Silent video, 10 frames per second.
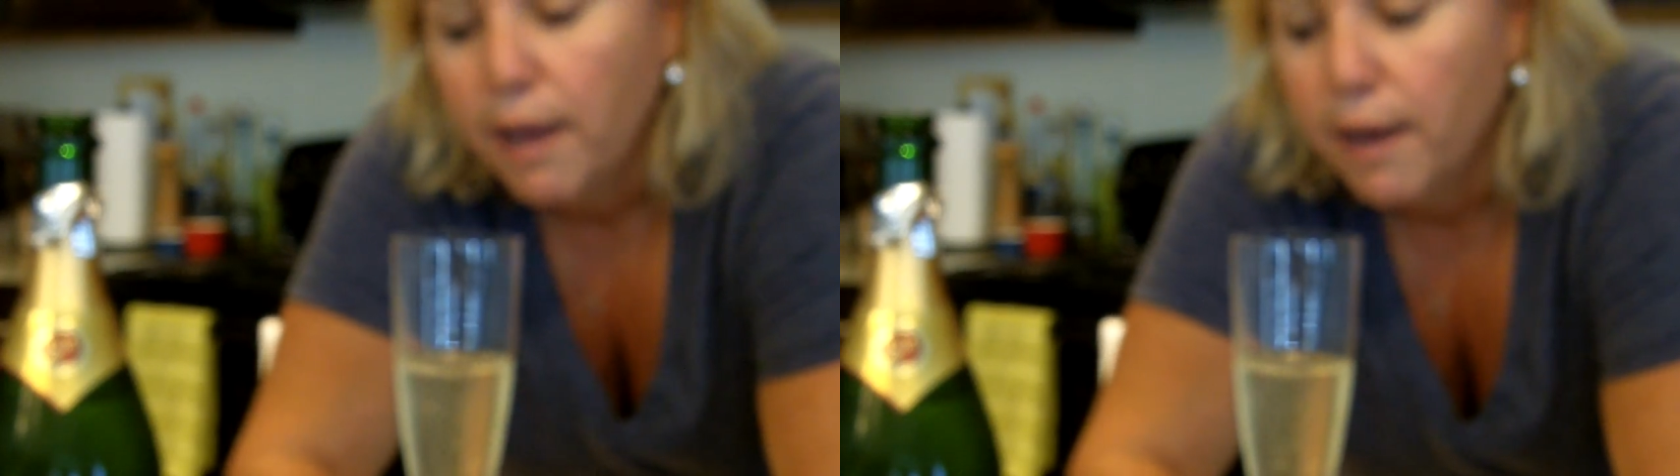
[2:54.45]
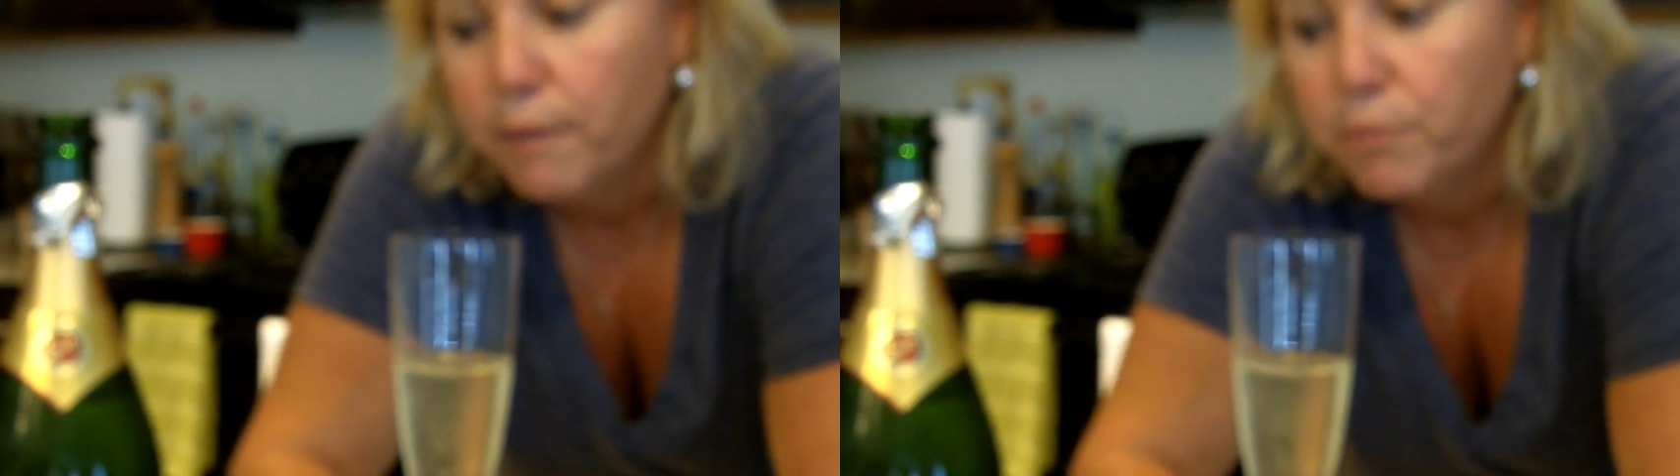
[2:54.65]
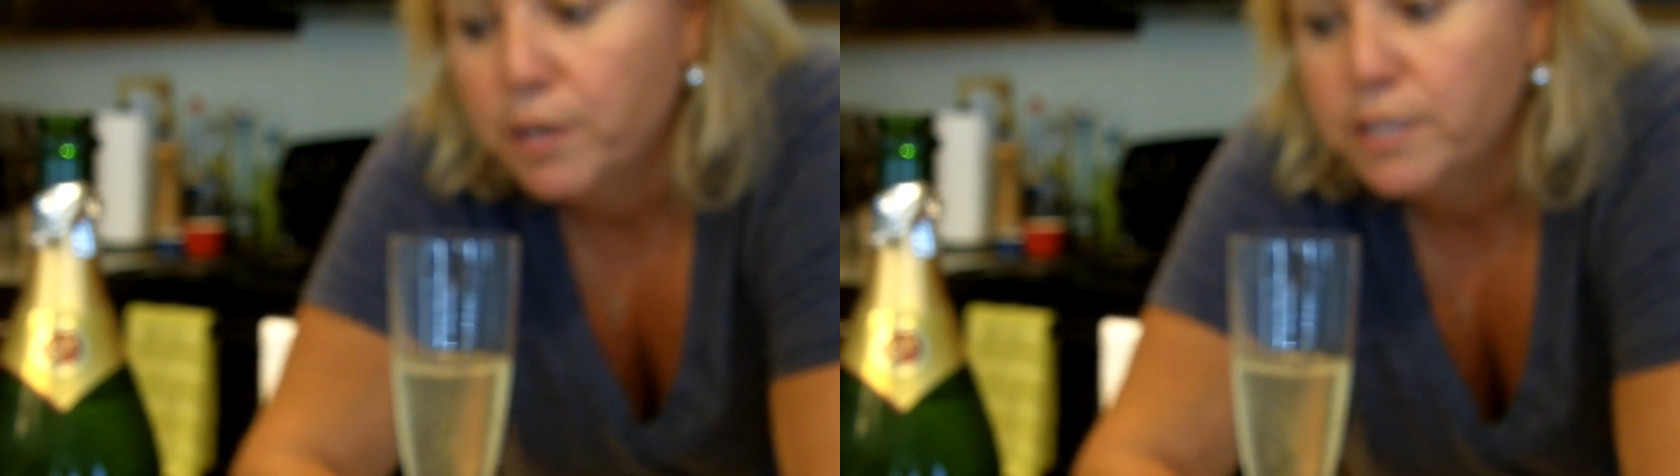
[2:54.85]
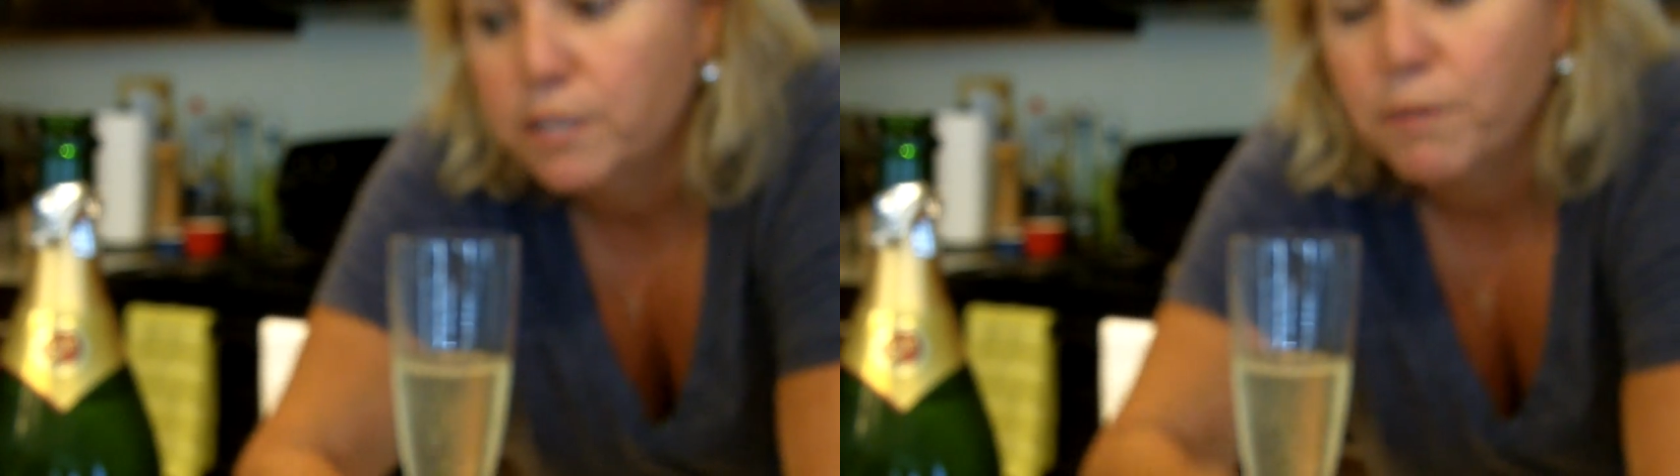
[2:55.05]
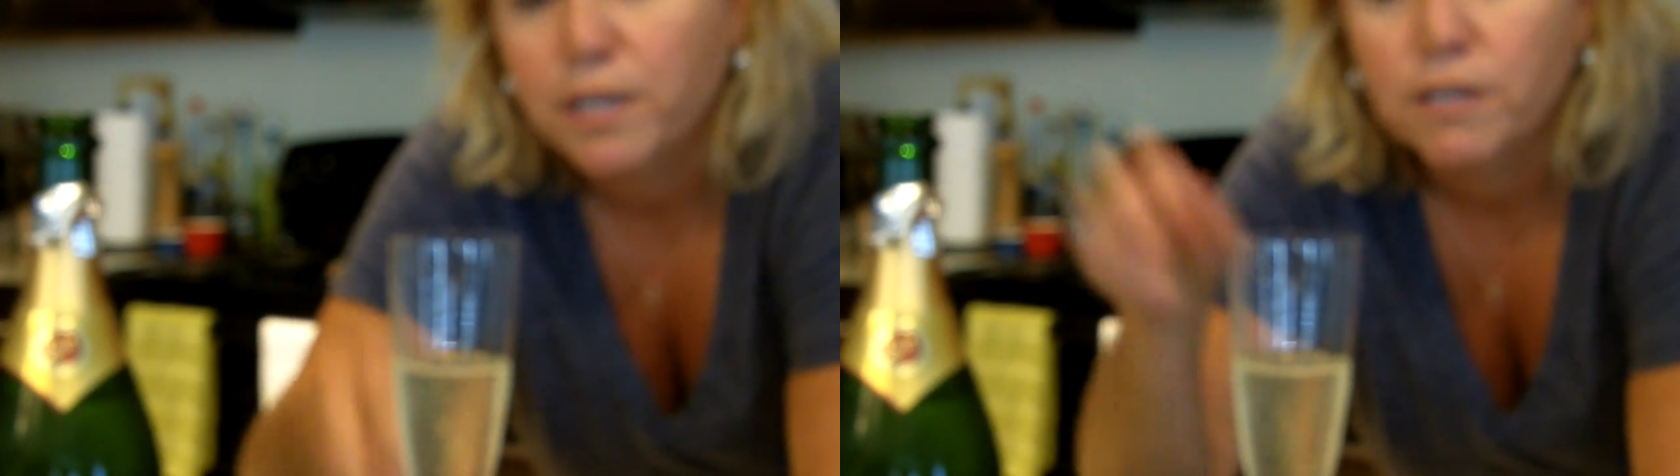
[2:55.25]
and it
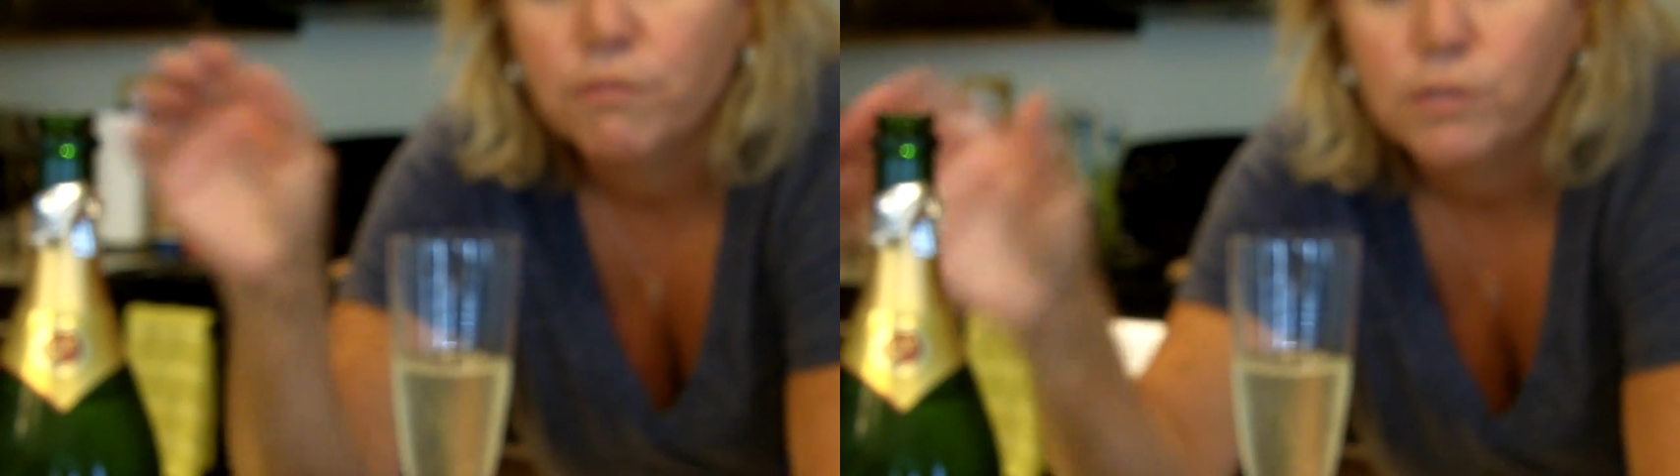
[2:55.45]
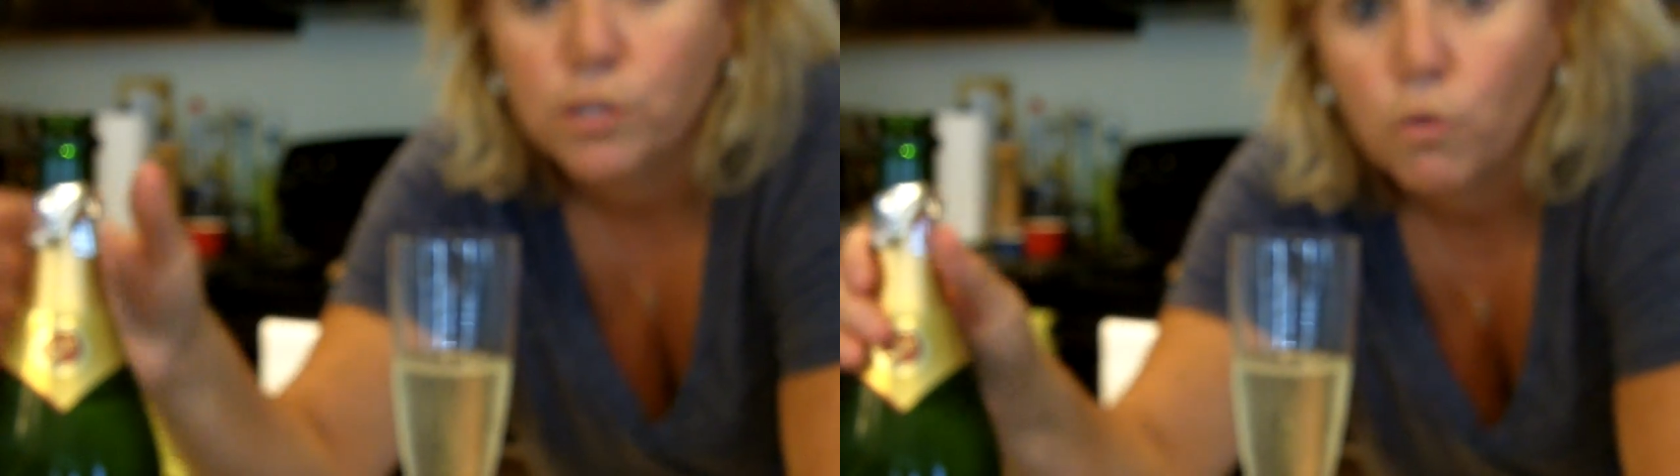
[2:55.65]
does make a difference,